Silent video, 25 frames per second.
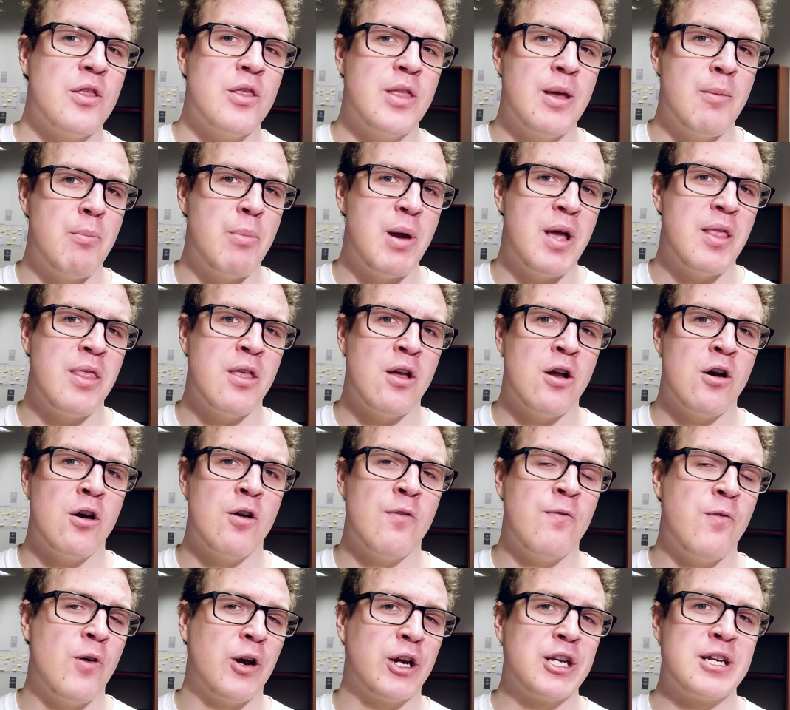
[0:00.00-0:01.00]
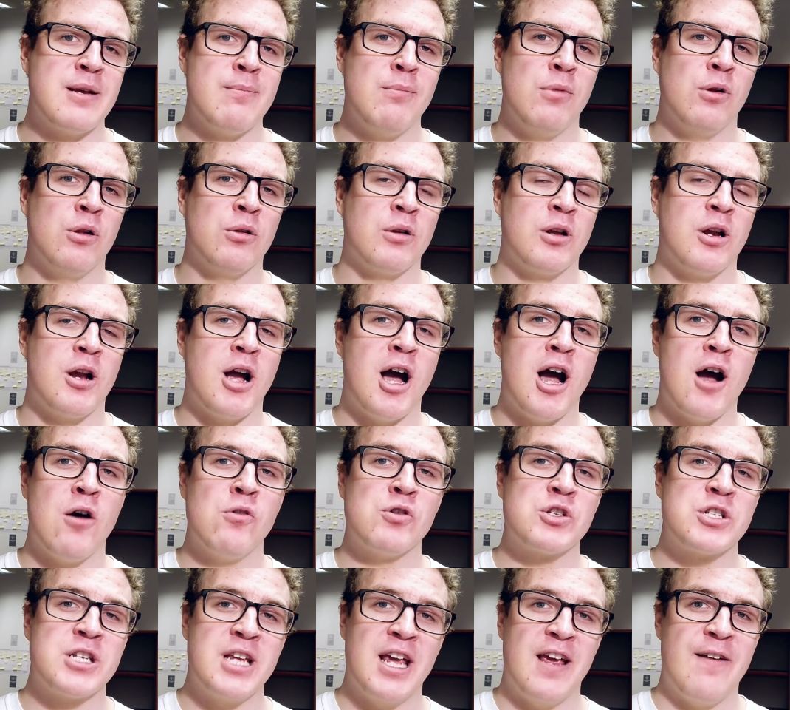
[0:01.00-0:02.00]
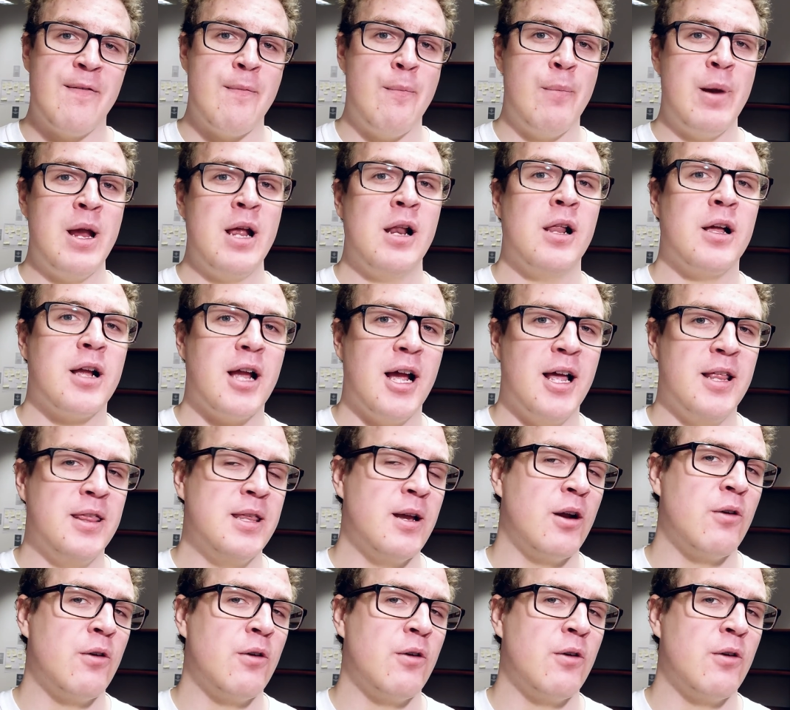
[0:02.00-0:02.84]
the better, for example, cows gave milk and the